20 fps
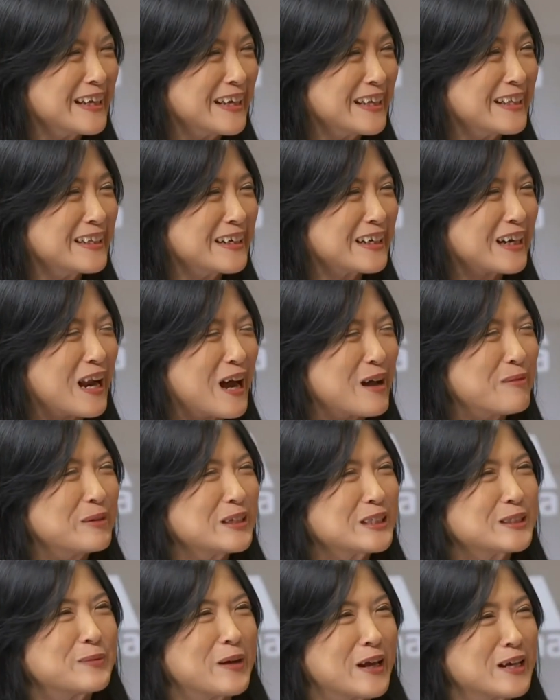in the
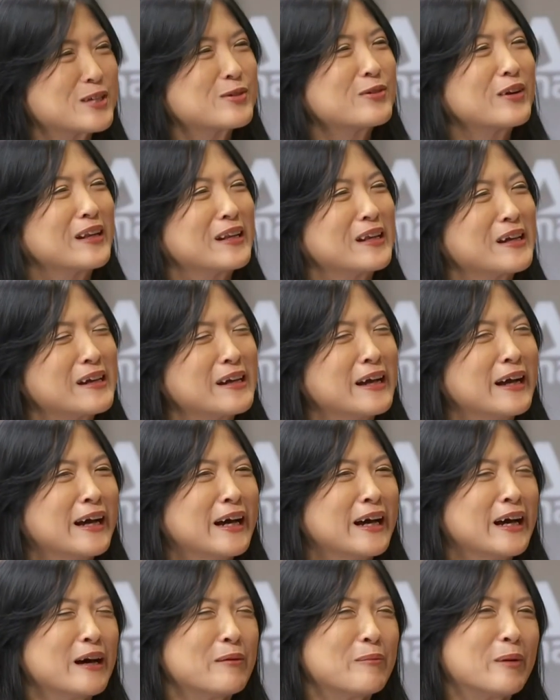climate space, really,
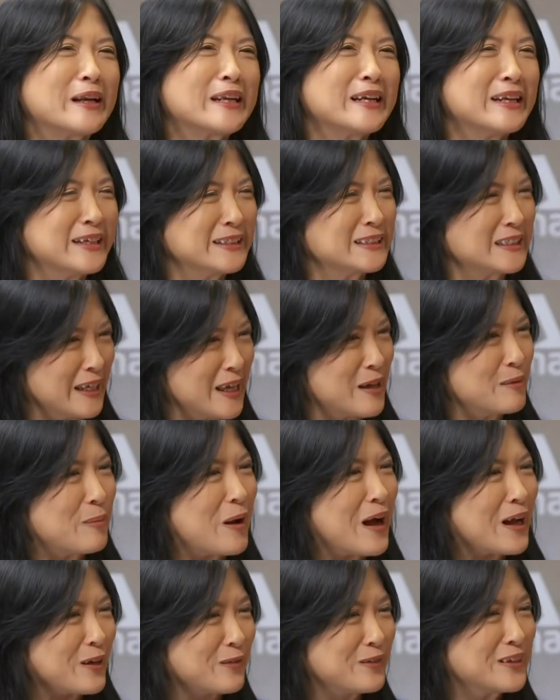but it is again
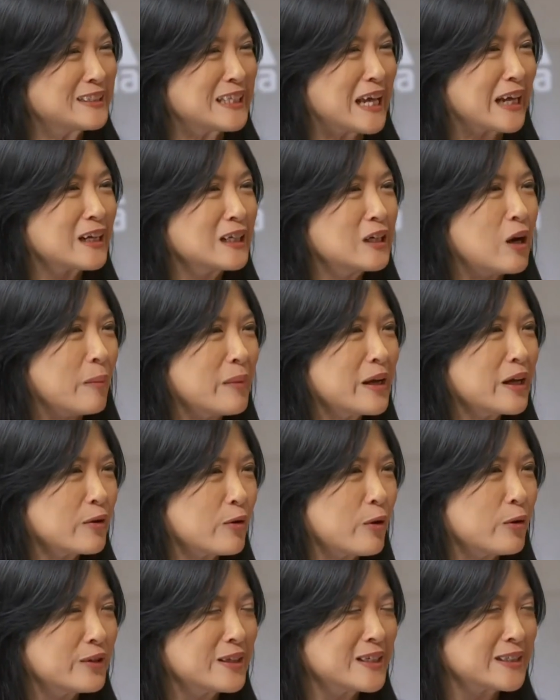part of this economic
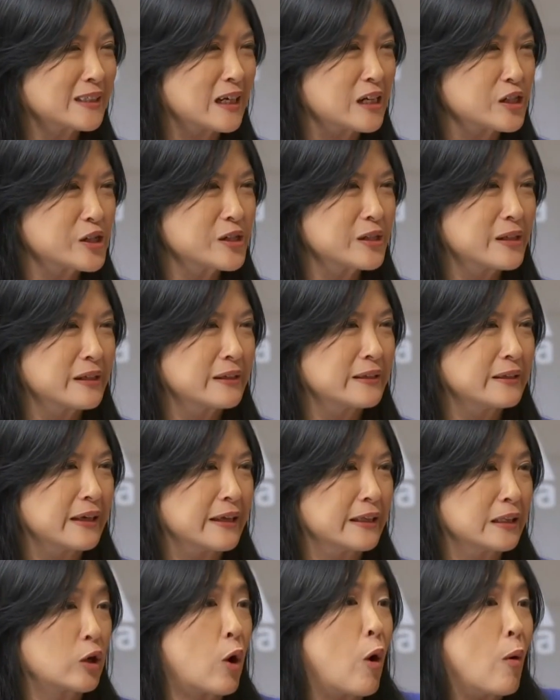growth discussion and,
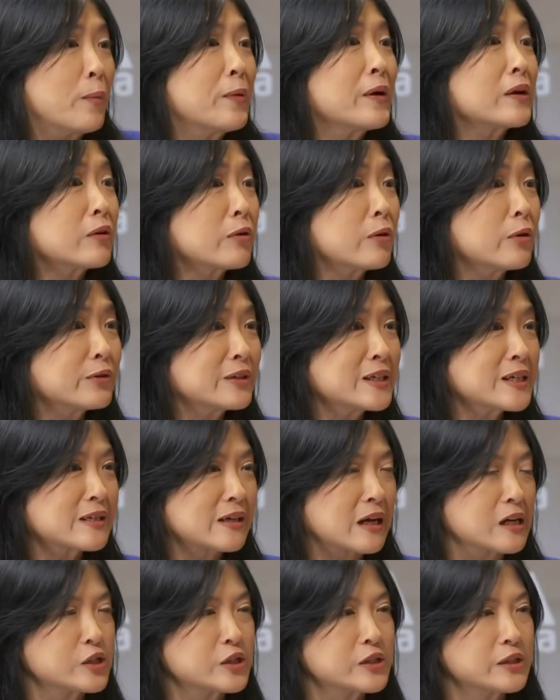and corporate growth
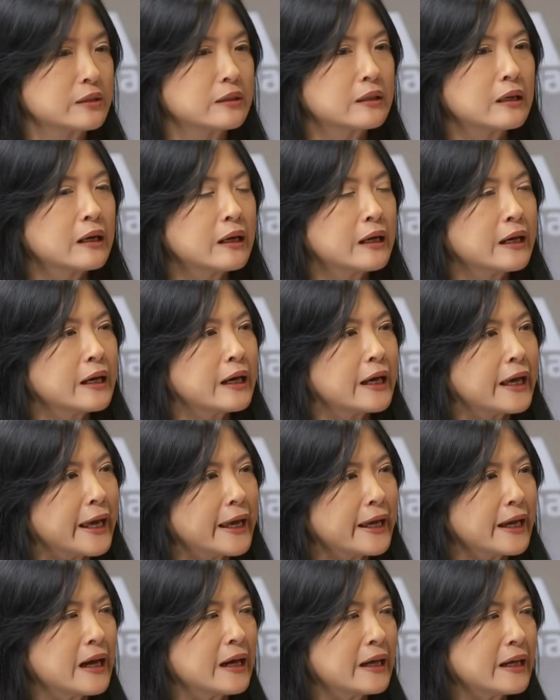discussion.
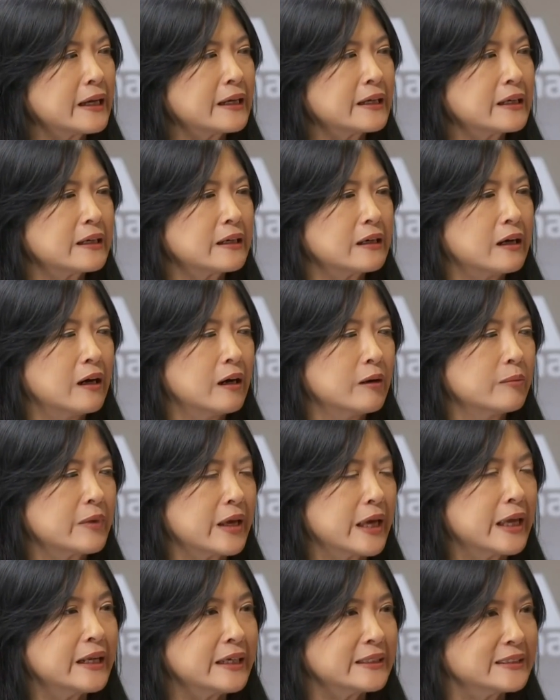AI um,
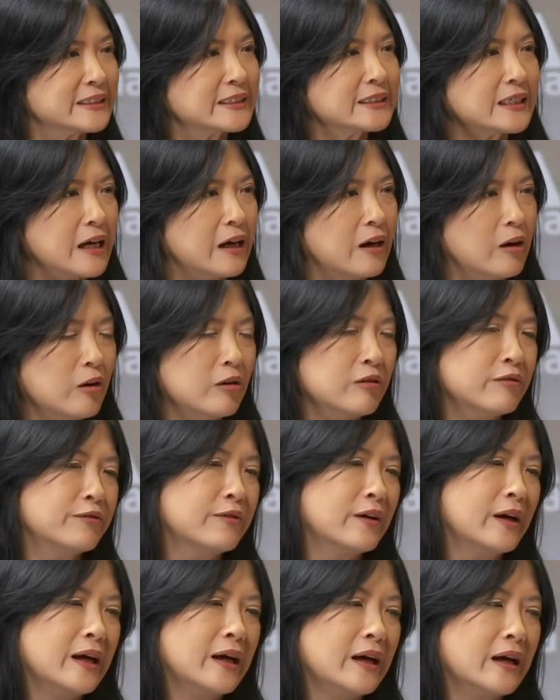in itself,
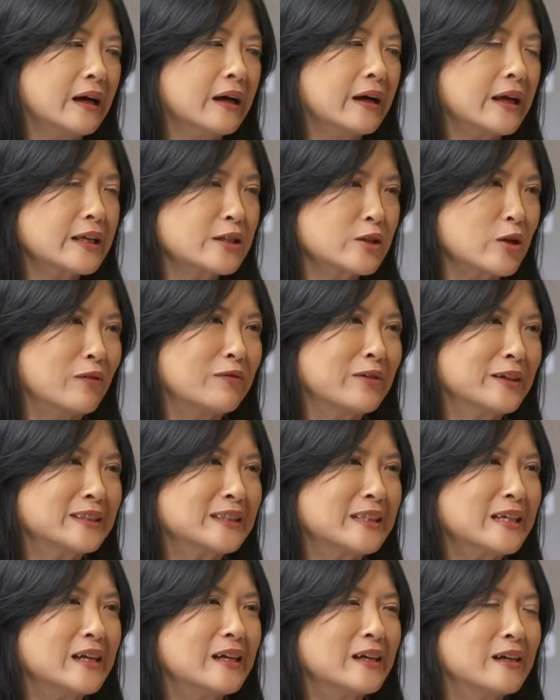uh, it's
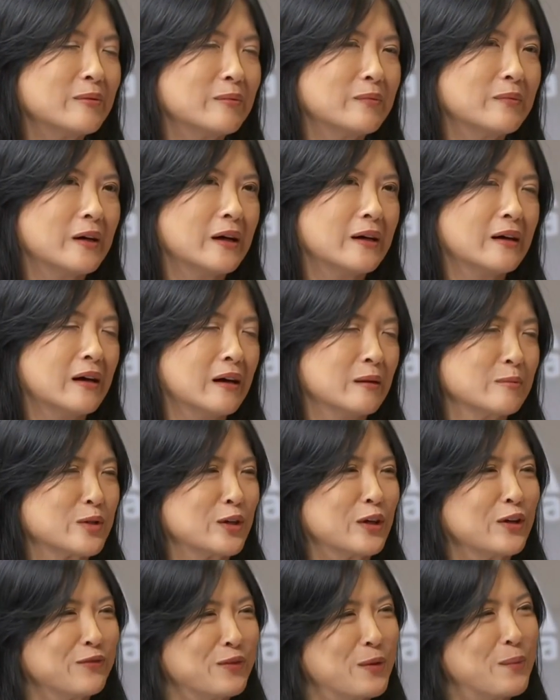obviously um,
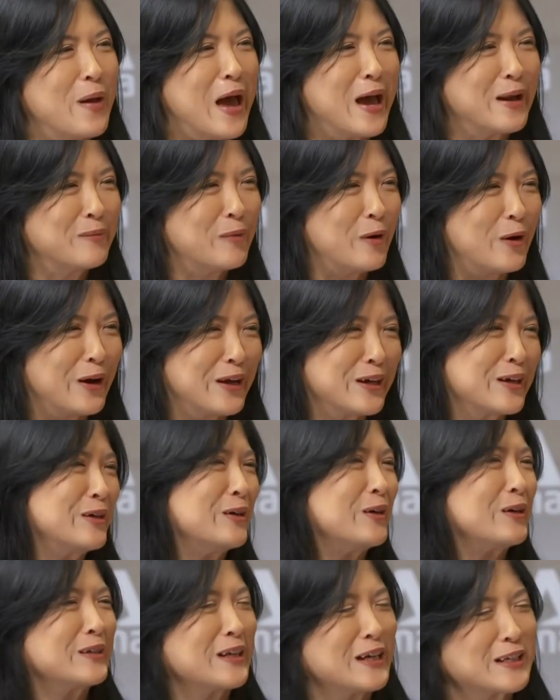sort of the bad boy, you
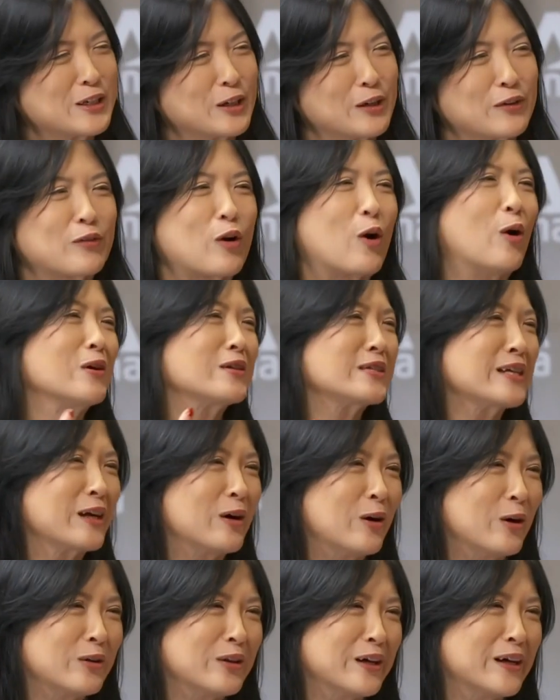know, that's sort of causing
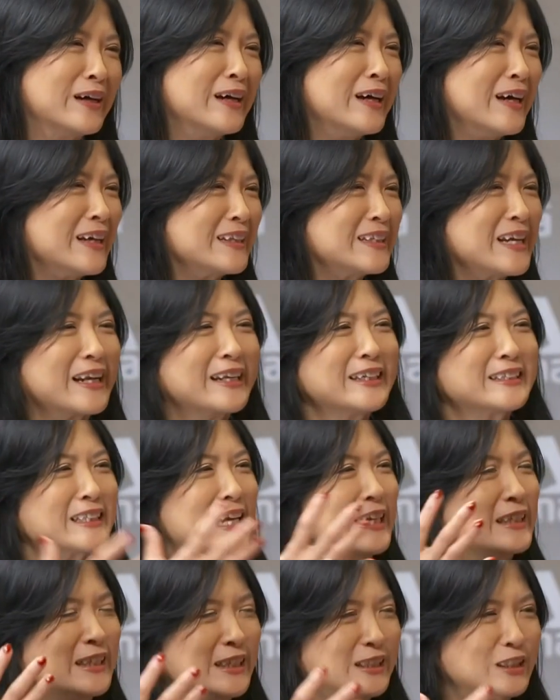all the data
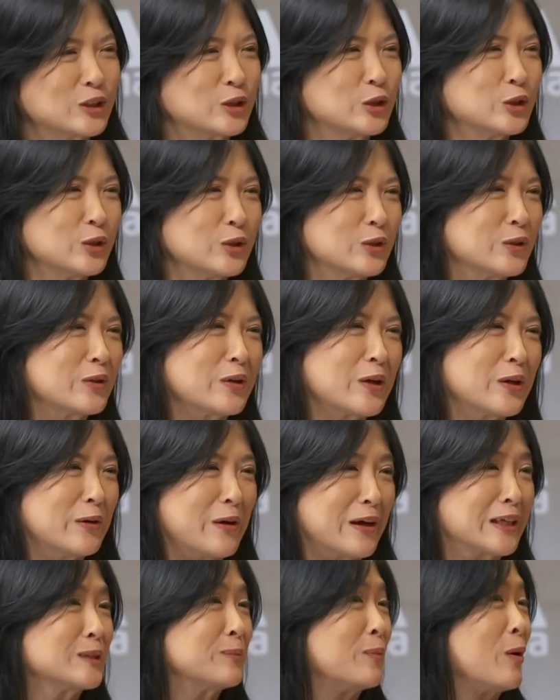centers to, you know,
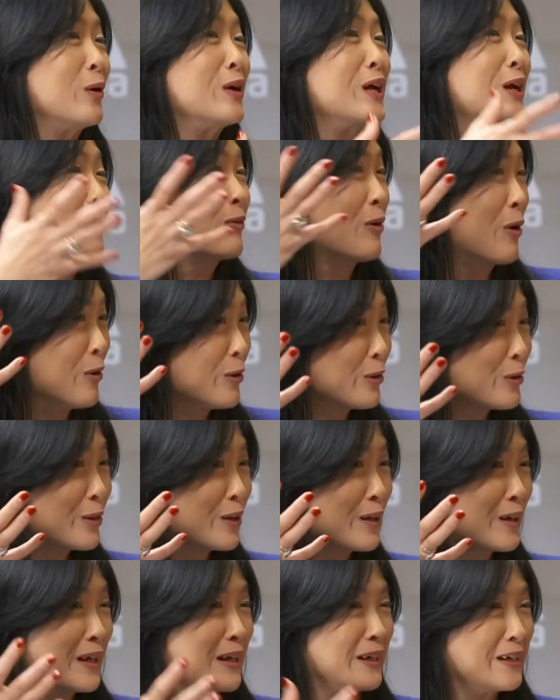explode in growth
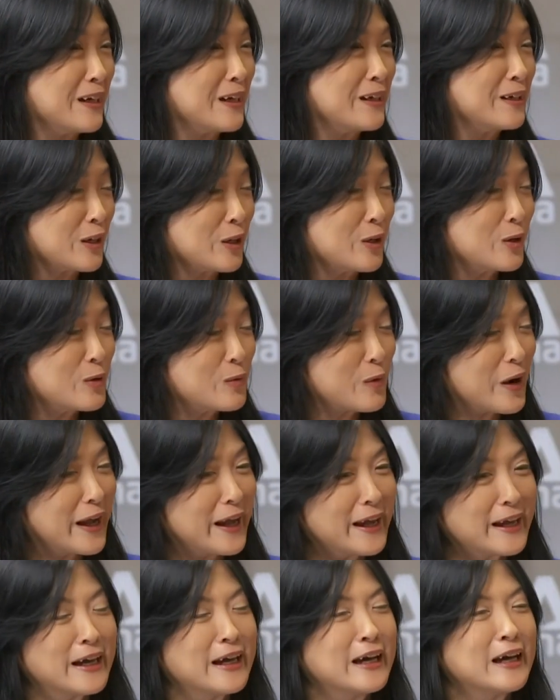uh, in, in a good
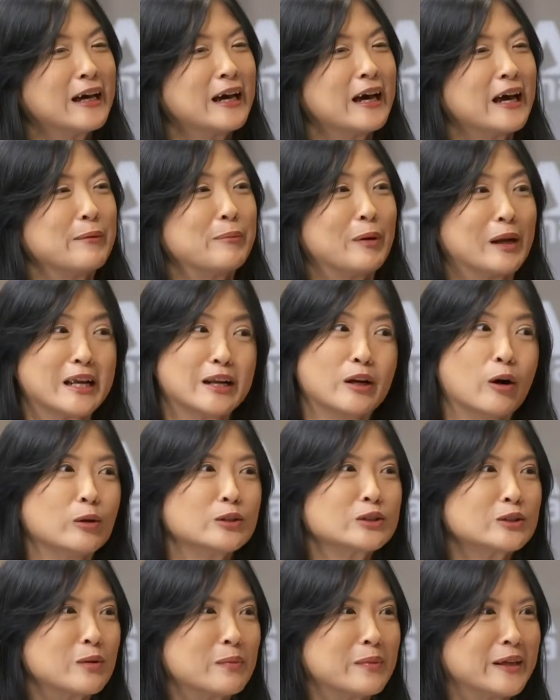way. But it
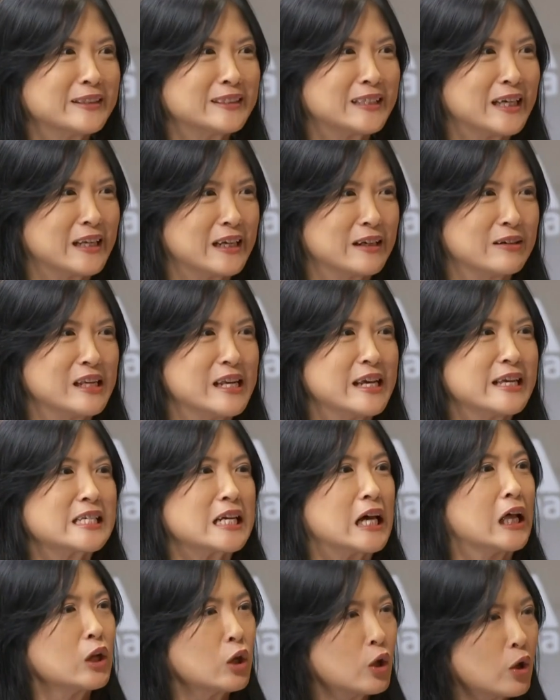also means that it needs
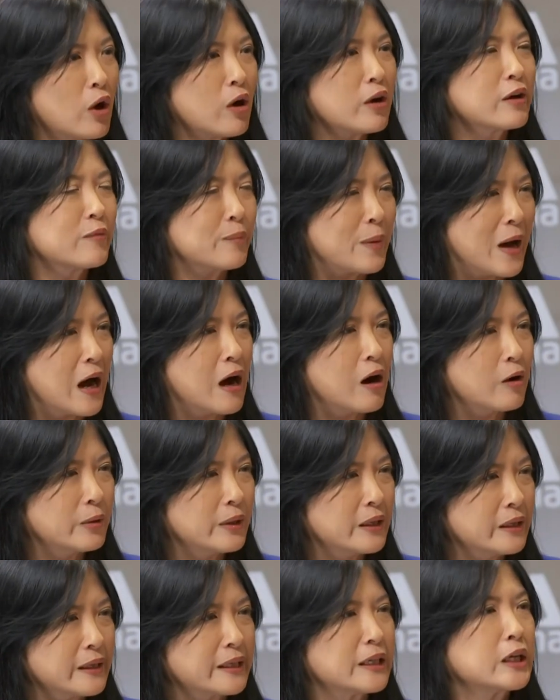a lot of
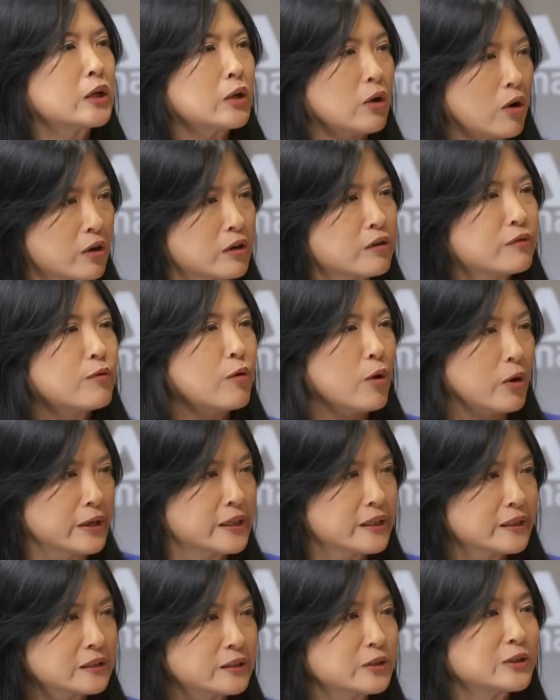power and a lot of
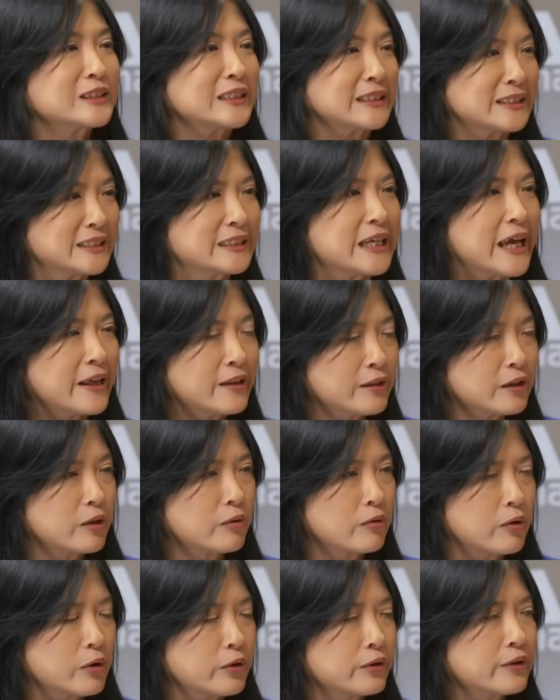water to sustain the
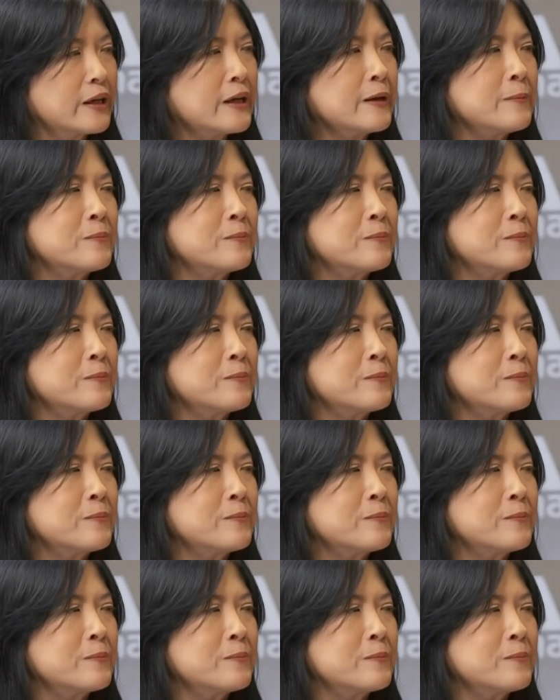growth.